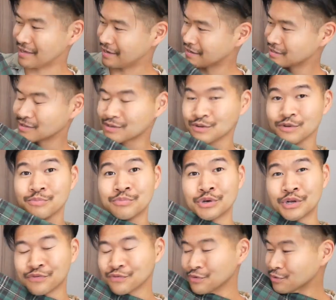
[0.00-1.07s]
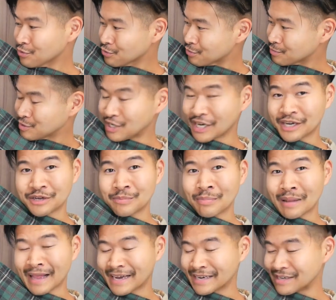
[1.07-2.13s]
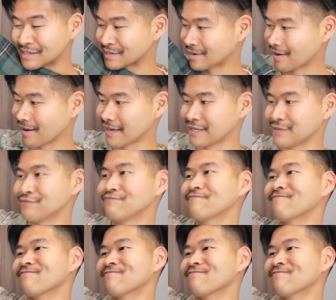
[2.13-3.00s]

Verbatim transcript: that sort of beautiful checkered plaid design.